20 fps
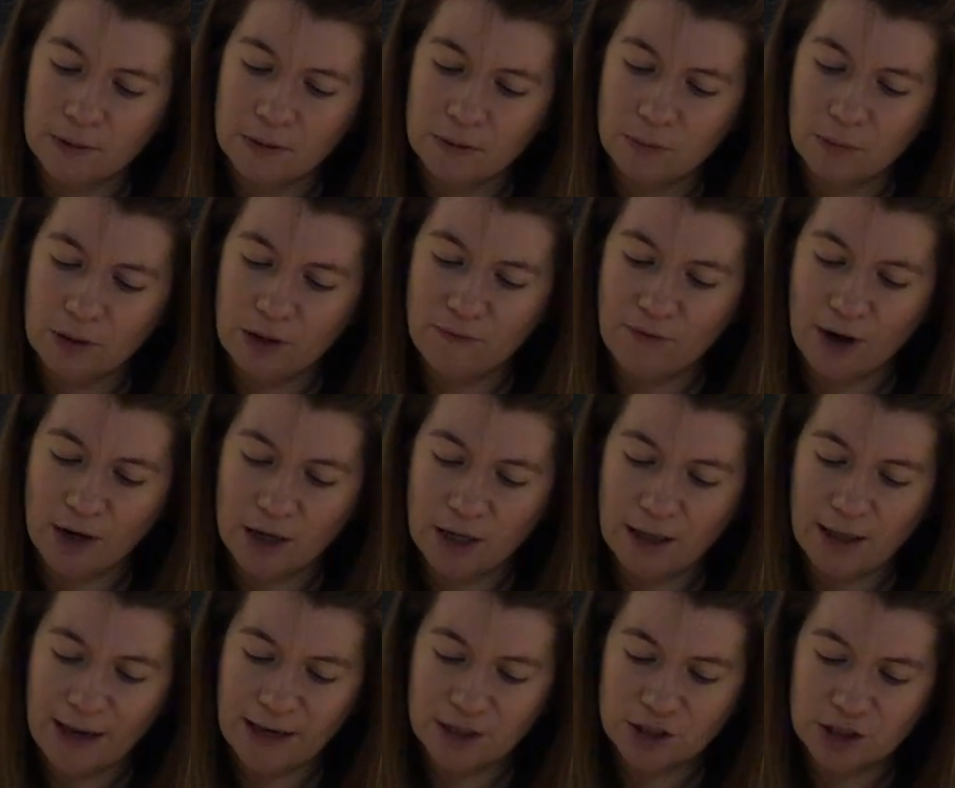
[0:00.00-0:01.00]
one of our
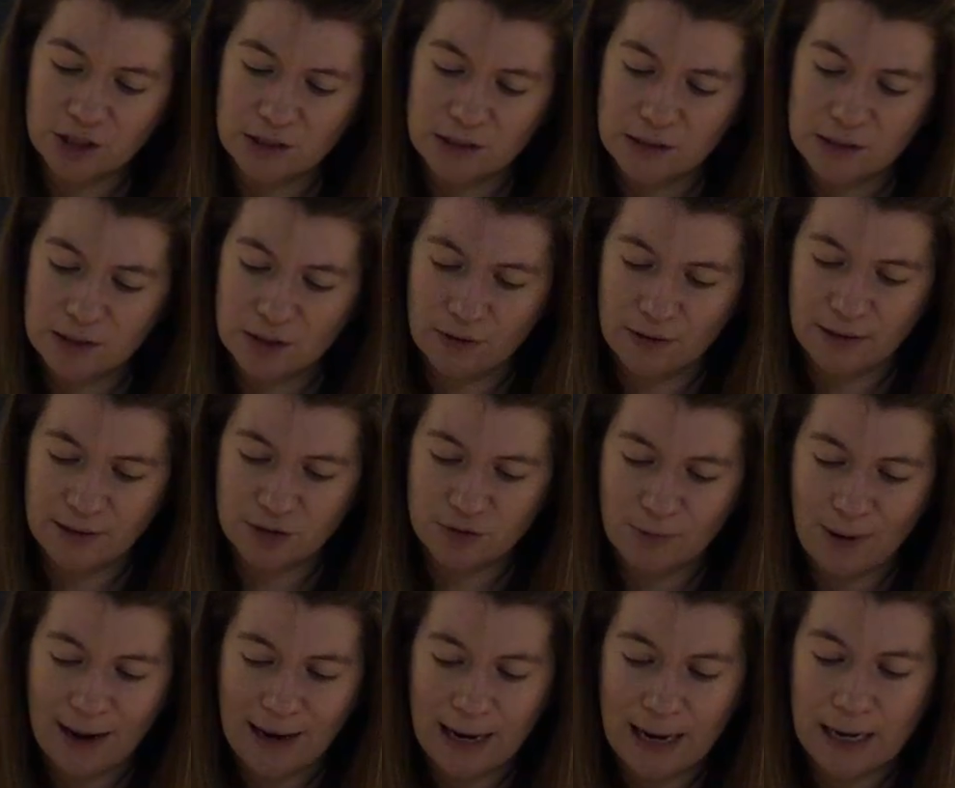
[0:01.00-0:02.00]
collections. So let's
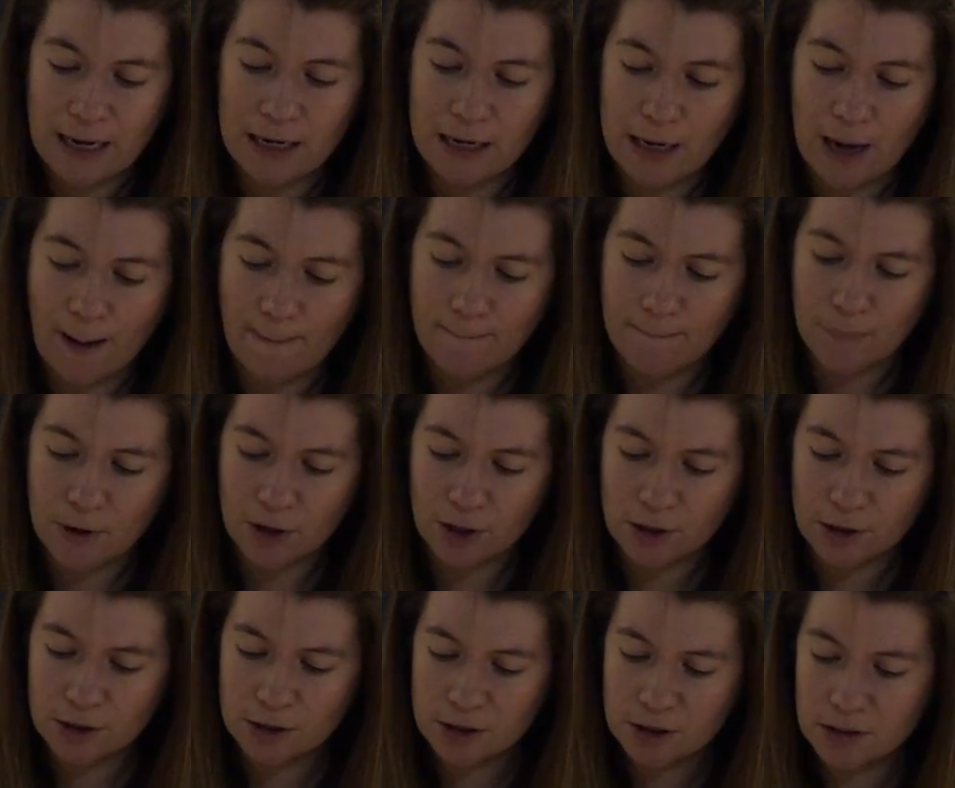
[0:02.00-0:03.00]
write
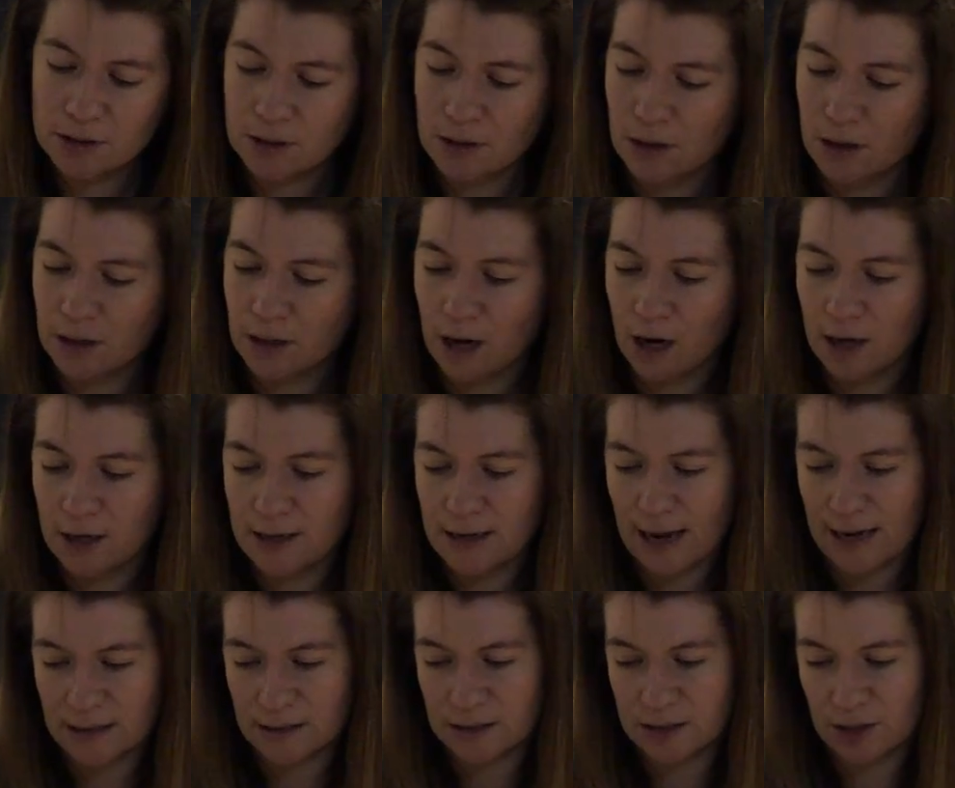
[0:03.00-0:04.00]
numbers on our
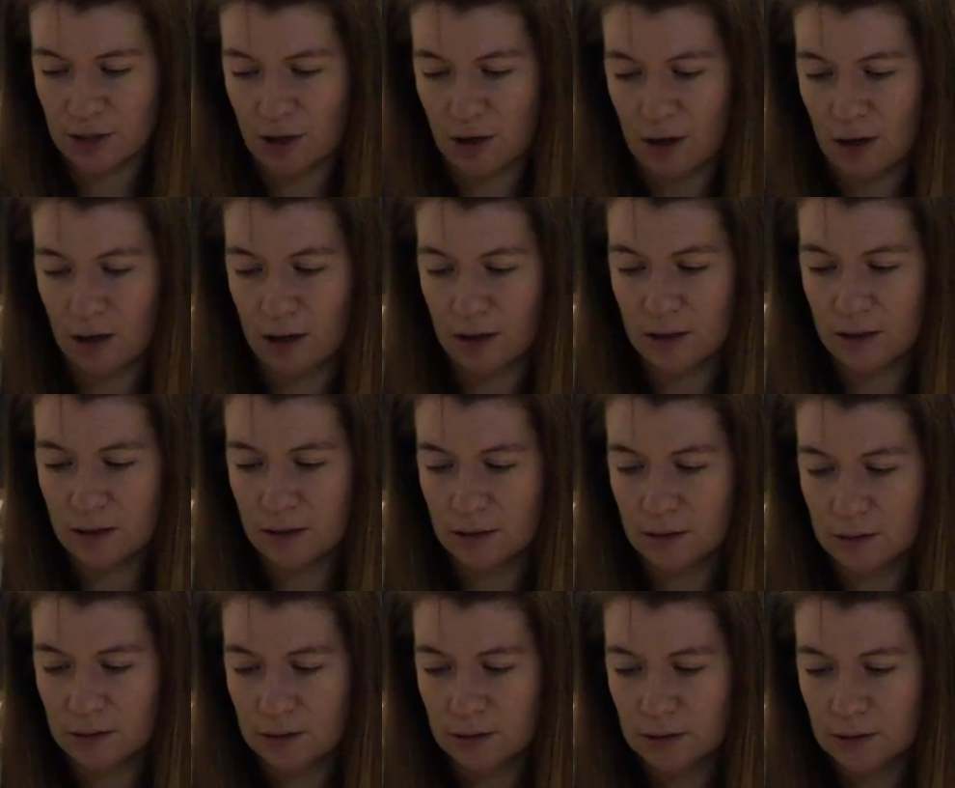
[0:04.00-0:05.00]
next card.
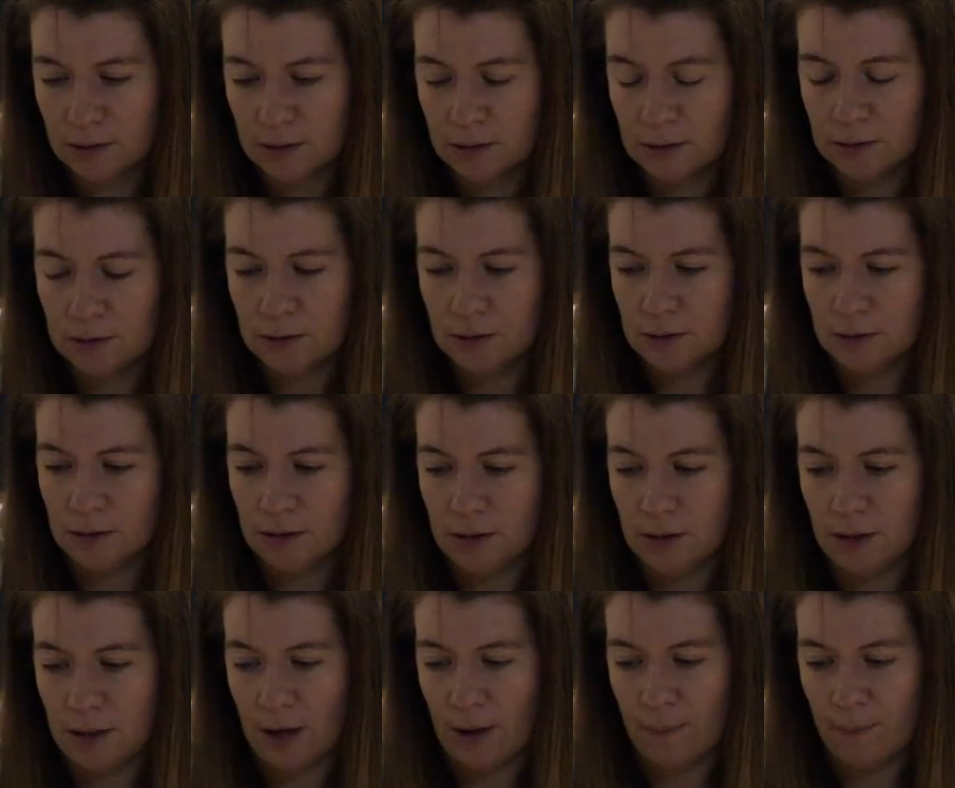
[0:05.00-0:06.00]

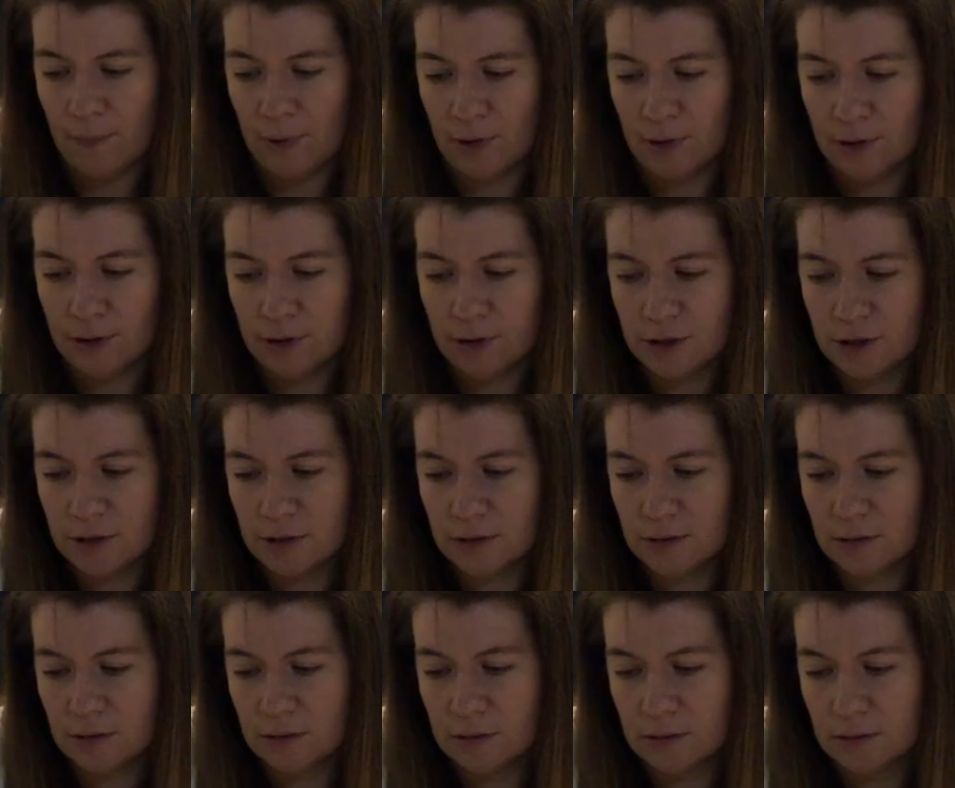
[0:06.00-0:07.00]
Numbers,
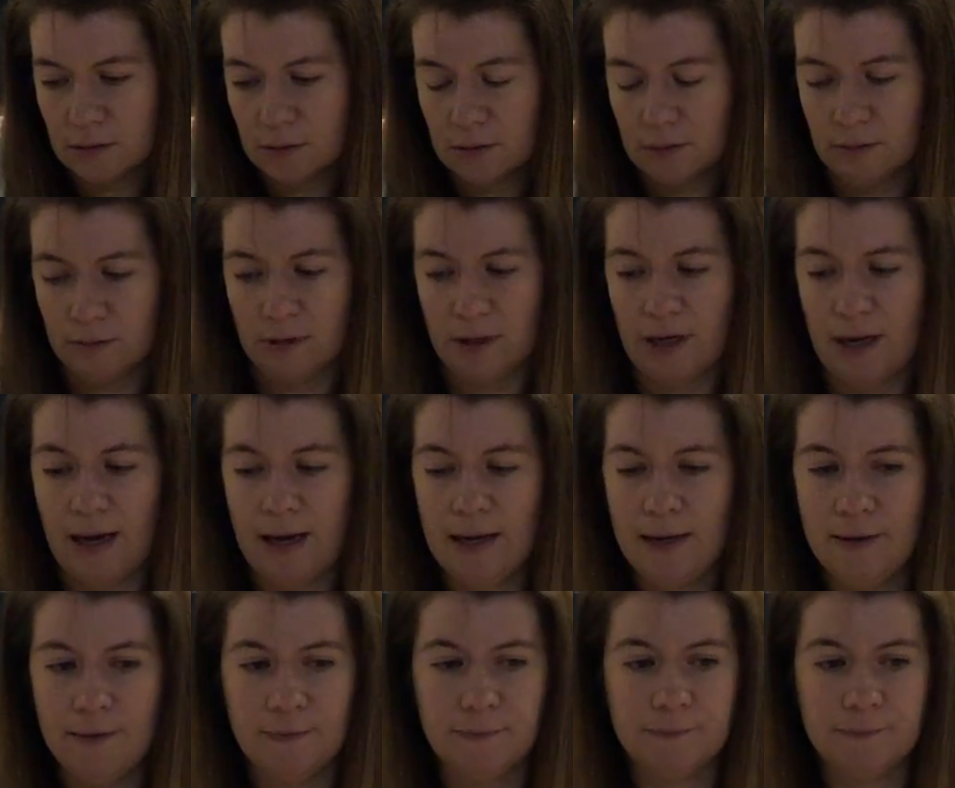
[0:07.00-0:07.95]
okay.